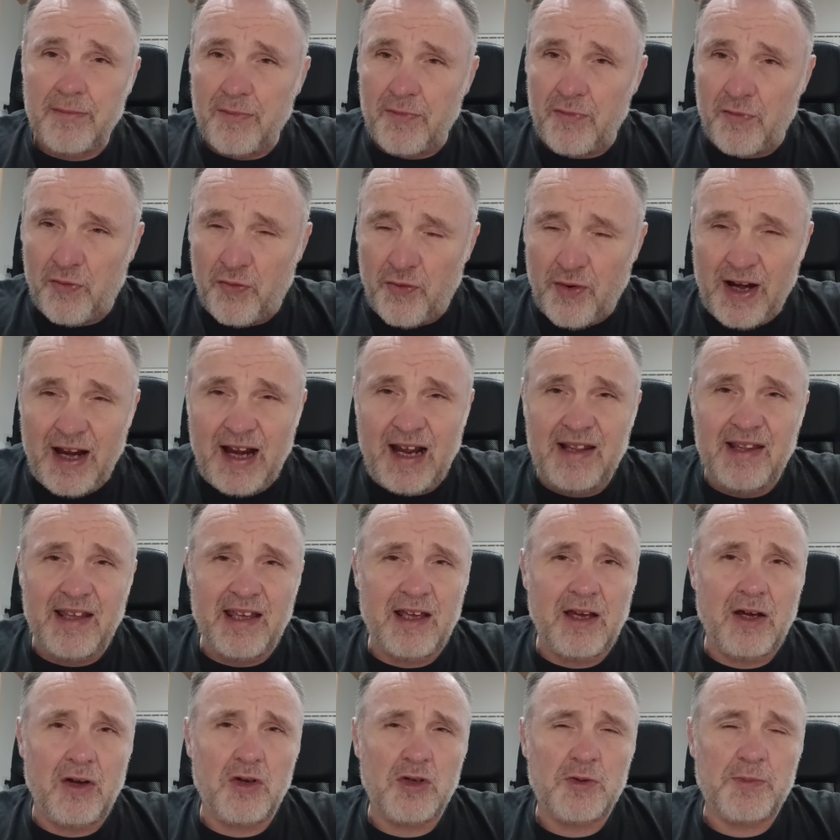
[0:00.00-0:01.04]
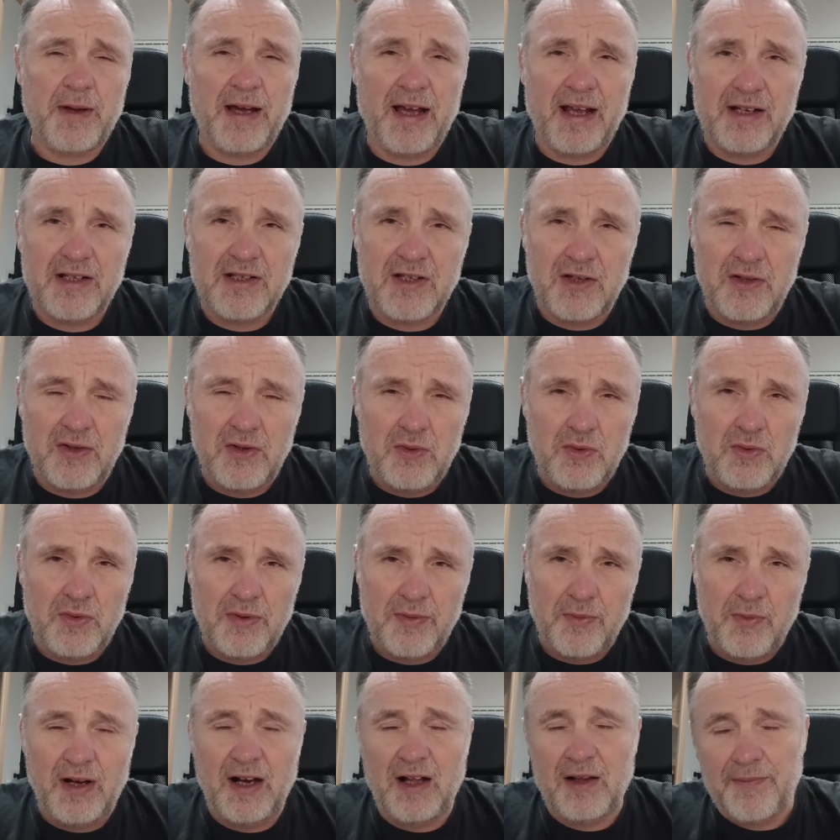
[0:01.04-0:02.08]
really goes back to,
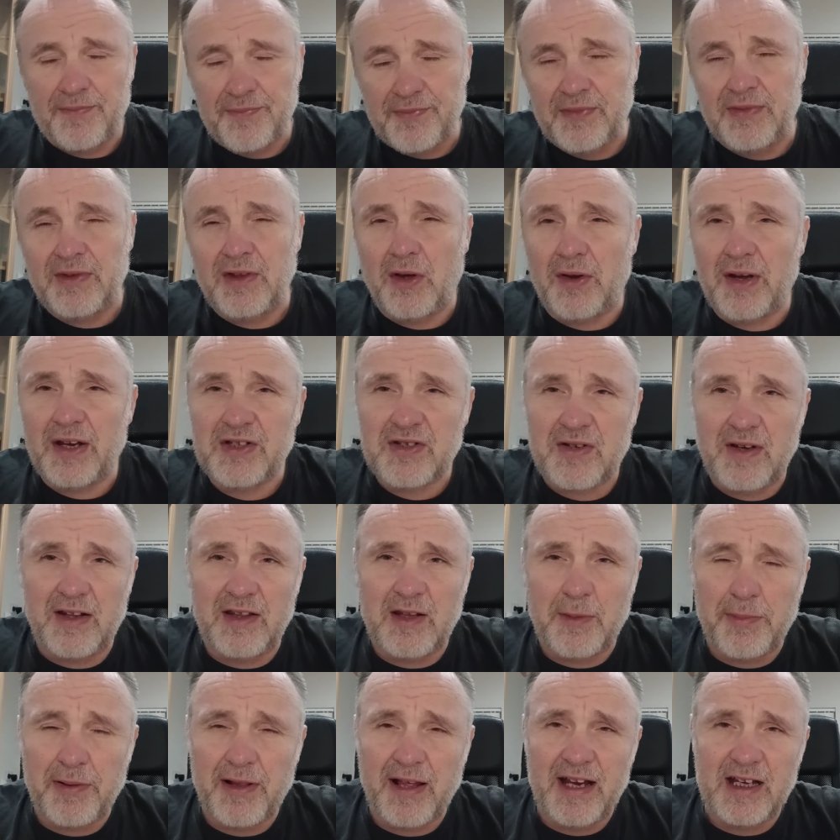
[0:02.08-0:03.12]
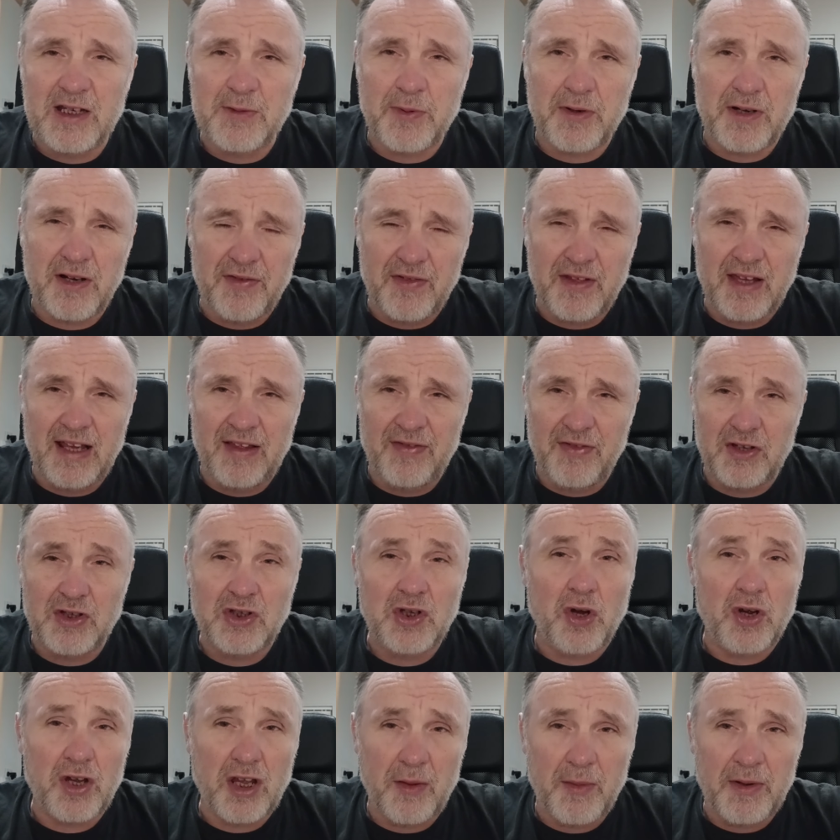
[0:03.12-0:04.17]
well, not necessarily in the pledge, but in the
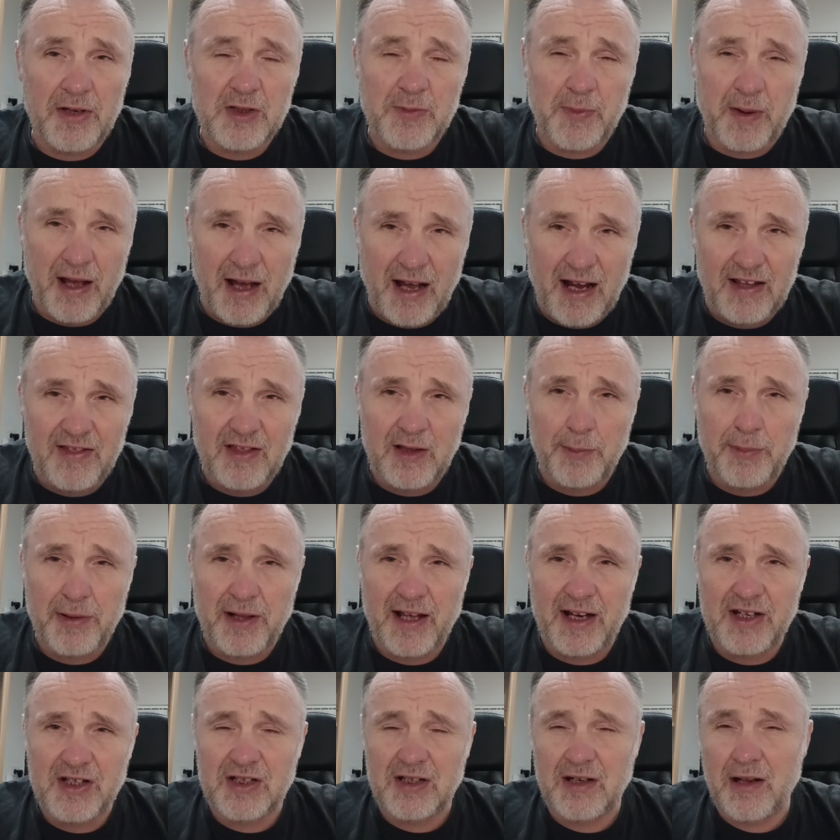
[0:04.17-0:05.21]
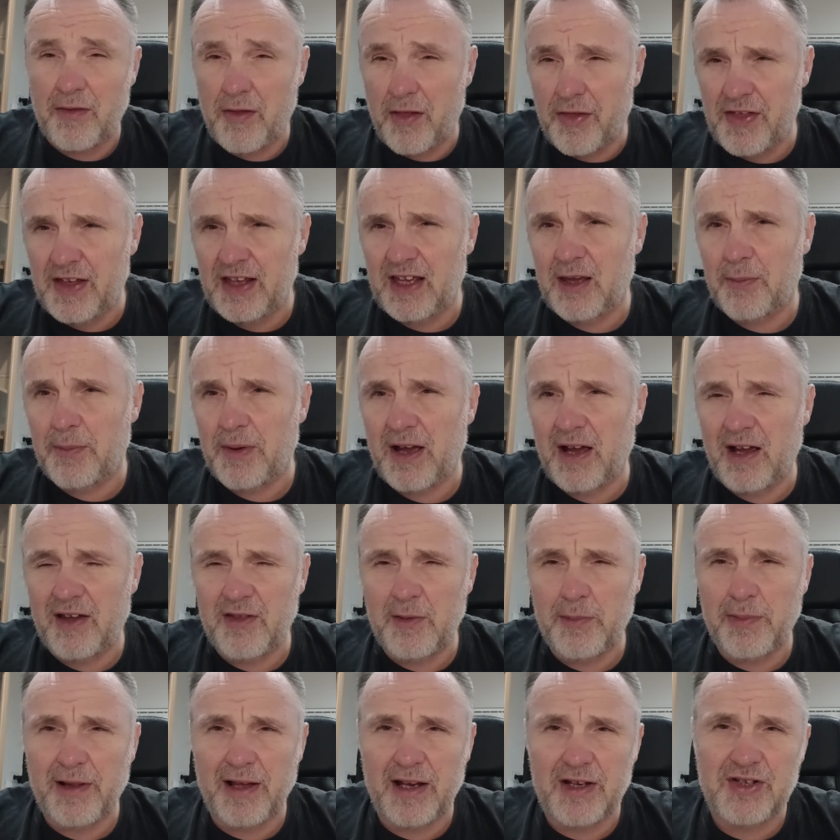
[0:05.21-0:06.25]
documents behind the pledge and in the thinking behind
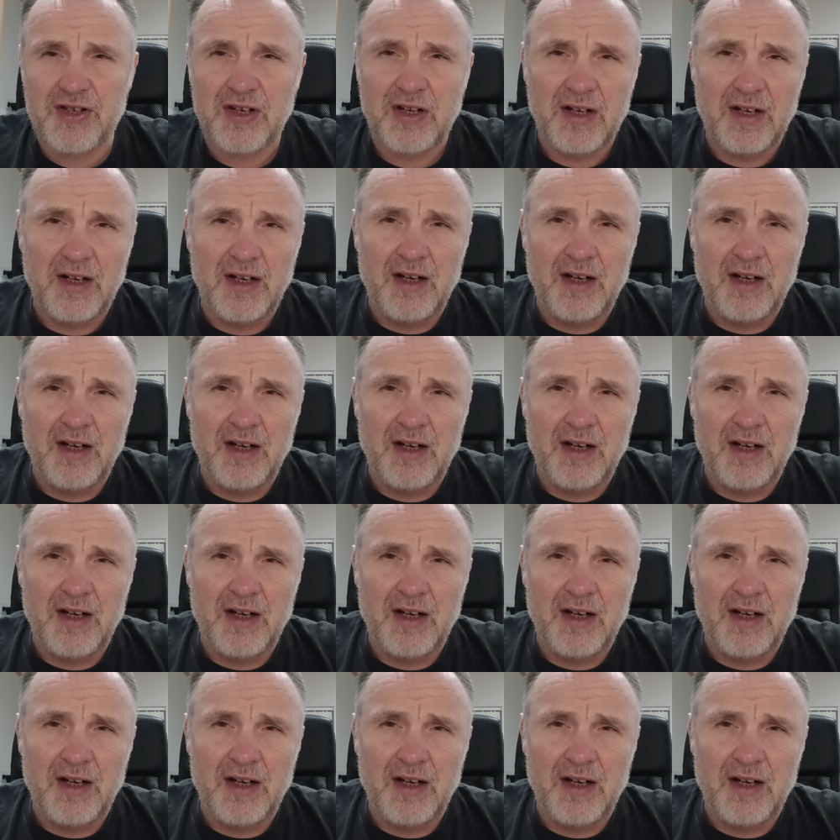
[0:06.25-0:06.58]
the pledge,